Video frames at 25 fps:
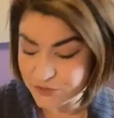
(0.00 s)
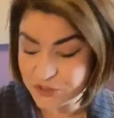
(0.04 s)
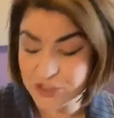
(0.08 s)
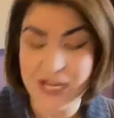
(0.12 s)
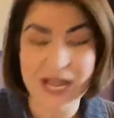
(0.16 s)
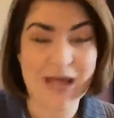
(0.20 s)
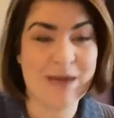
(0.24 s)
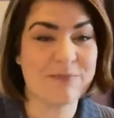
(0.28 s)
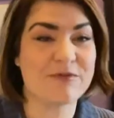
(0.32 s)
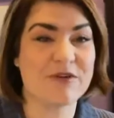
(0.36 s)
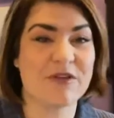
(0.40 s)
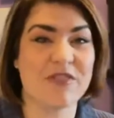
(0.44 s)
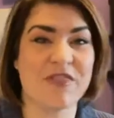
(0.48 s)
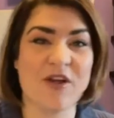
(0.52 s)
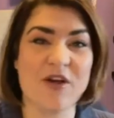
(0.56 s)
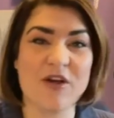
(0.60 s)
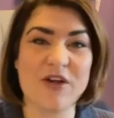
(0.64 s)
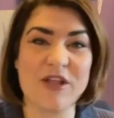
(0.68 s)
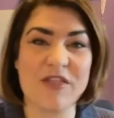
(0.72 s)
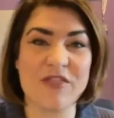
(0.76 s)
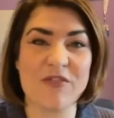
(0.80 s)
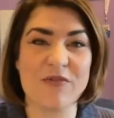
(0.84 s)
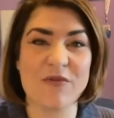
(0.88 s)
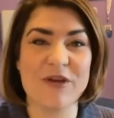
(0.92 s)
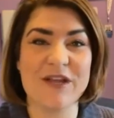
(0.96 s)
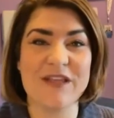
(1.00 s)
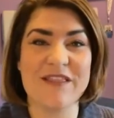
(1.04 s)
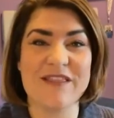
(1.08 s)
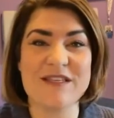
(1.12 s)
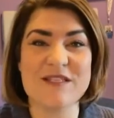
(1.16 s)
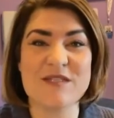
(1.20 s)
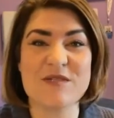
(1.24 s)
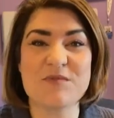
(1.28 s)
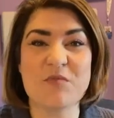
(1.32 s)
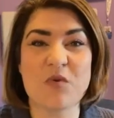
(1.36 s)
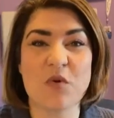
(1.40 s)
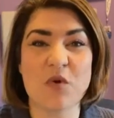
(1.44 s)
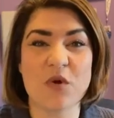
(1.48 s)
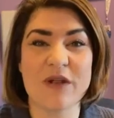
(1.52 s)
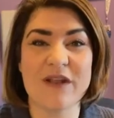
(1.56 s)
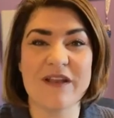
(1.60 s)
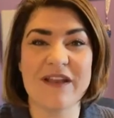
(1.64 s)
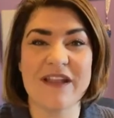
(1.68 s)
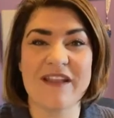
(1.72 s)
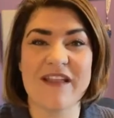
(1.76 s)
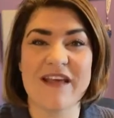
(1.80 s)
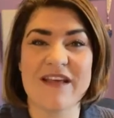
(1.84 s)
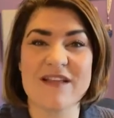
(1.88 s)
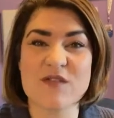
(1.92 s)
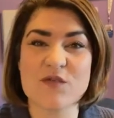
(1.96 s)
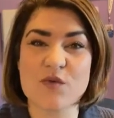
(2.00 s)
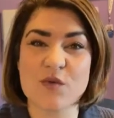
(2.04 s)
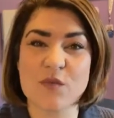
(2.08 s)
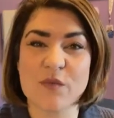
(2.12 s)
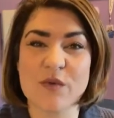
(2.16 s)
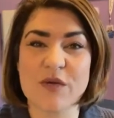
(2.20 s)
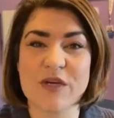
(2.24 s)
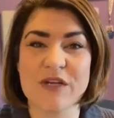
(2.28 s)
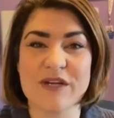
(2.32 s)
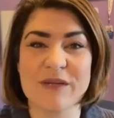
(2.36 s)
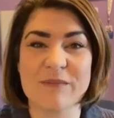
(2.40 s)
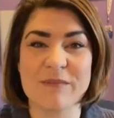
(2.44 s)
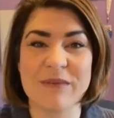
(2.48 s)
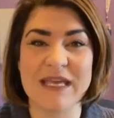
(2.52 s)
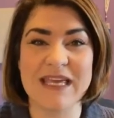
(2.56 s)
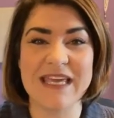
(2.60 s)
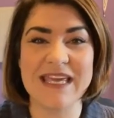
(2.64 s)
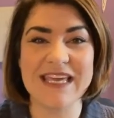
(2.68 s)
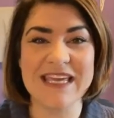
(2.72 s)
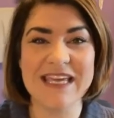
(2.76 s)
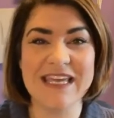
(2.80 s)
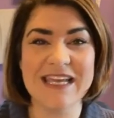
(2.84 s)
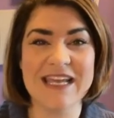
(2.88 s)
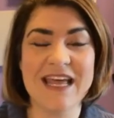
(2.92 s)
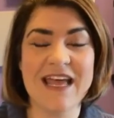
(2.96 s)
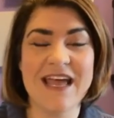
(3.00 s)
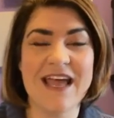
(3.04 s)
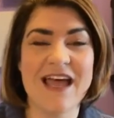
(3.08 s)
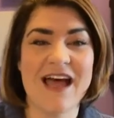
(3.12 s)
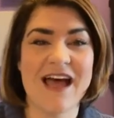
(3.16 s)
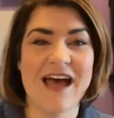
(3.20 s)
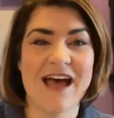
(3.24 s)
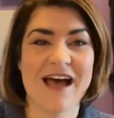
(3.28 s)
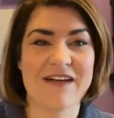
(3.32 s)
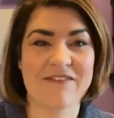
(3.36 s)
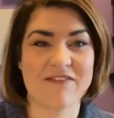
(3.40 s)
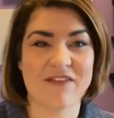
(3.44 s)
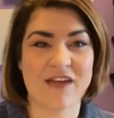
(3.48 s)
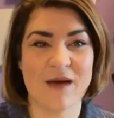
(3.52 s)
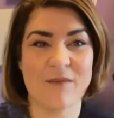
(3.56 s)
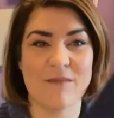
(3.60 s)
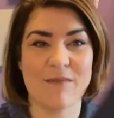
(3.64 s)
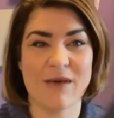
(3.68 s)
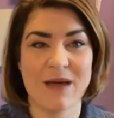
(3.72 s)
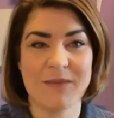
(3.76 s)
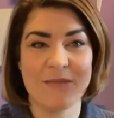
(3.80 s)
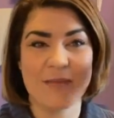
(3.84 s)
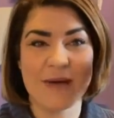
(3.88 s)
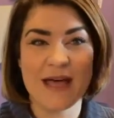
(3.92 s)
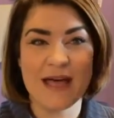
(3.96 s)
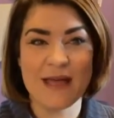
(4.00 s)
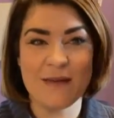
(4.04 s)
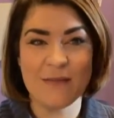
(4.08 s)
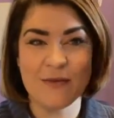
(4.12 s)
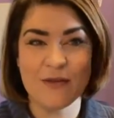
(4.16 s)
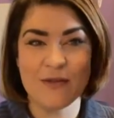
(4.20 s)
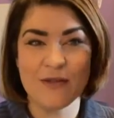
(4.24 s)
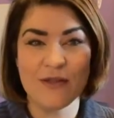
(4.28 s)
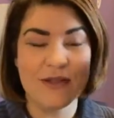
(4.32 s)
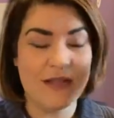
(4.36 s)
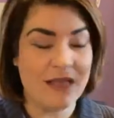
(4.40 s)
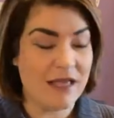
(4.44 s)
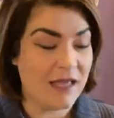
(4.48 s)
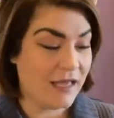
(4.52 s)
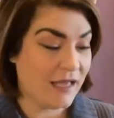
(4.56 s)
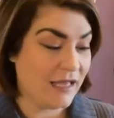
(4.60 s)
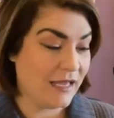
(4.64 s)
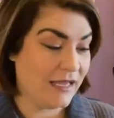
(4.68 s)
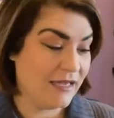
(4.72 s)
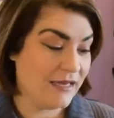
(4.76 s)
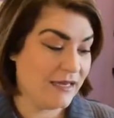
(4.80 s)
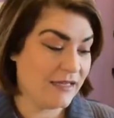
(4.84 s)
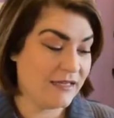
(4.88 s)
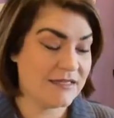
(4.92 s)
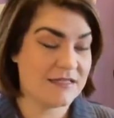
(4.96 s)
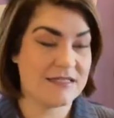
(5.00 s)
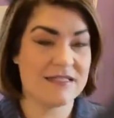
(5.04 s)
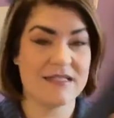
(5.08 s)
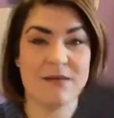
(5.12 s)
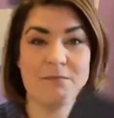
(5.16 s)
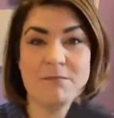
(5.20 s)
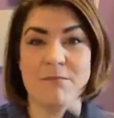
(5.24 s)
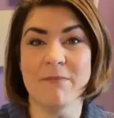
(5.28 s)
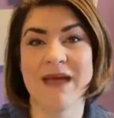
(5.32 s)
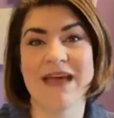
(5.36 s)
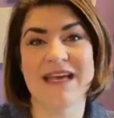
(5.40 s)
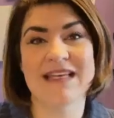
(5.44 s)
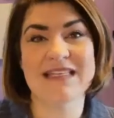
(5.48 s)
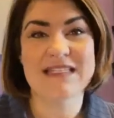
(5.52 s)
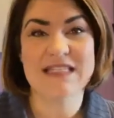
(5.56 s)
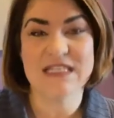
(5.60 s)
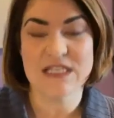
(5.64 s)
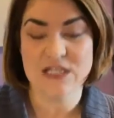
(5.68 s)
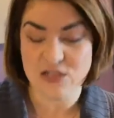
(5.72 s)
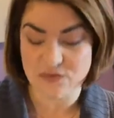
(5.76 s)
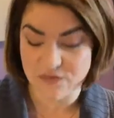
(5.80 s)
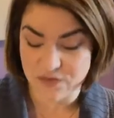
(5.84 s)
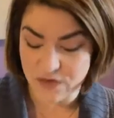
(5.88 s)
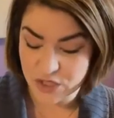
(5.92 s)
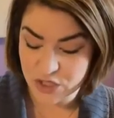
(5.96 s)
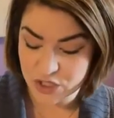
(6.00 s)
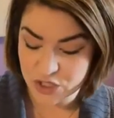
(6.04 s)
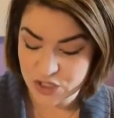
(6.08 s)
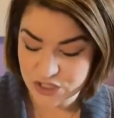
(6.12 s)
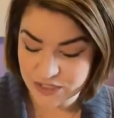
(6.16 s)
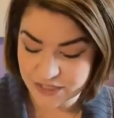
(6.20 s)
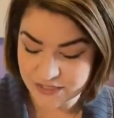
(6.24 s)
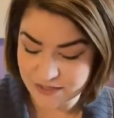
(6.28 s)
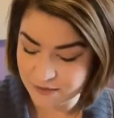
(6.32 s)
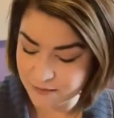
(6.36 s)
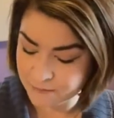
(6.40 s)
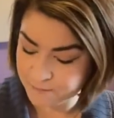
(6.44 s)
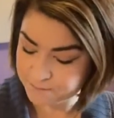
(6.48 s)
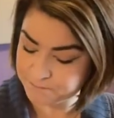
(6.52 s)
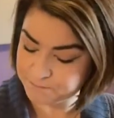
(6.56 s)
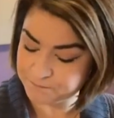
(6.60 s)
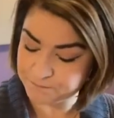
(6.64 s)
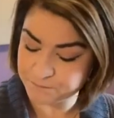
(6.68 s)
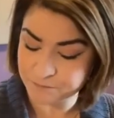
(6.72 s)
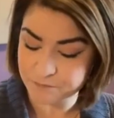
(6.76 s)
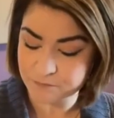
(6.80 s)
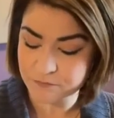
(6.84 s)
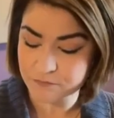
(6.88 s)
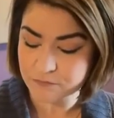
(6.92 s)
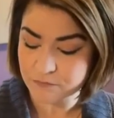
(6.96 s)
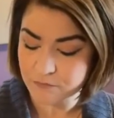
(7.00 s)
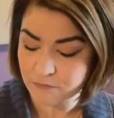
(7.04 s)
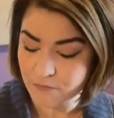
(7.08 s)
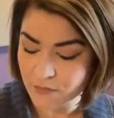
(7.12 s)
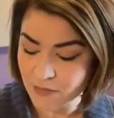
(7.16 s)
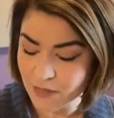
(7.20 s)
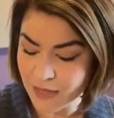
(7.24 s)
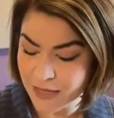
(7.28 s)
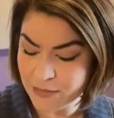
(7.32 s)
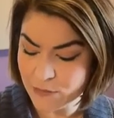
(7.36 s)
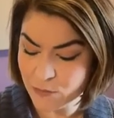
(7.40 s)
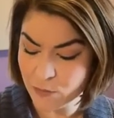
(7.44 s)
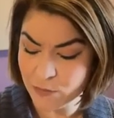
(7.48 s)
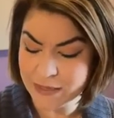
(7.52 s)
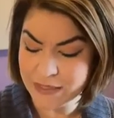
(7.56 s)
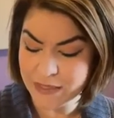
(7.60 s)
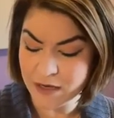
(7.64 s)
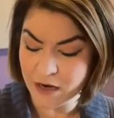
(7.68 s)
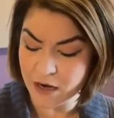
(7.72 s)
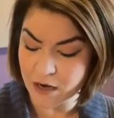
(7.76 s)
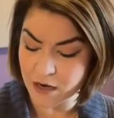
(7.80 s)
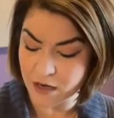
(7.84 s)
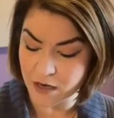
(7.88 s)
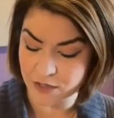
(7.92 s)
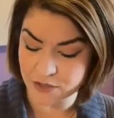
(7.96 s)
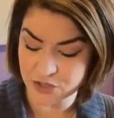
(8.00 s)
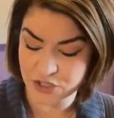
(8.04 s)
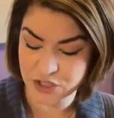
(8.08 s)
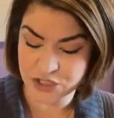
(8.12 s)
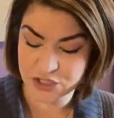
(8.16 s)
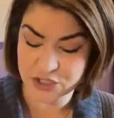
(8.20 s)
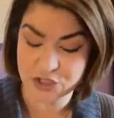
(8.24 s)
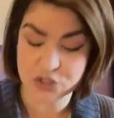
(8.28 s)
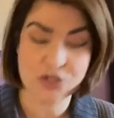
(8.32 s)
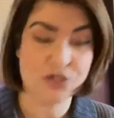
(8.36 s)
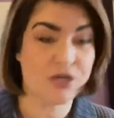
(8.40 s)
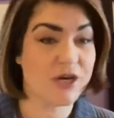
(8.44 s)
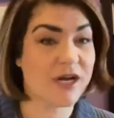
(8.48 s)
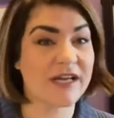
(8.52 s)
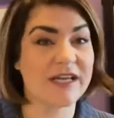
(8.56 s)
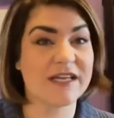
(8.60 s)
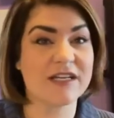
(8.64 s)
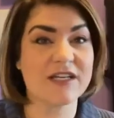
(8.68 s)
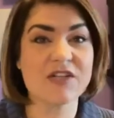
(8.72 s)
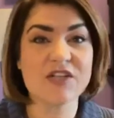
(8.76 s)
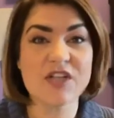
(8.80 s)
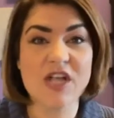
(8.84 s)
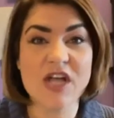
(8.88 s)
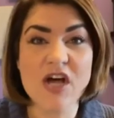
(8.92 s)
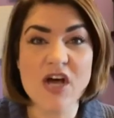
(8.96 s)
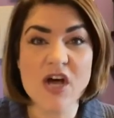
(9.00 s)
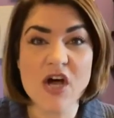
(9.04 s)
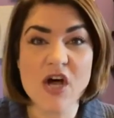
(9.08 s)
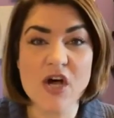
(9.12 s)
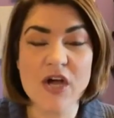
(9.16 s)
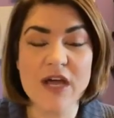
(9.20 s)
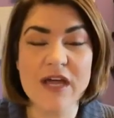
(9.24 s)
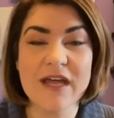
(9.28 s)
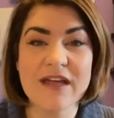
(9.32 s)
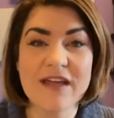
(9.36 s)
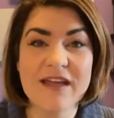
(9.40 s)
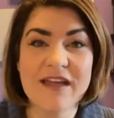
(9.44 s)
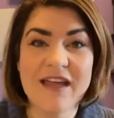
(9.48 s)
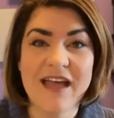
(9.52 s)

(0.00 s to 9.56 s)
chapter 33 this morning, and that's where we're going to begin. I've got my Bible it is the message version, and we are just trucking along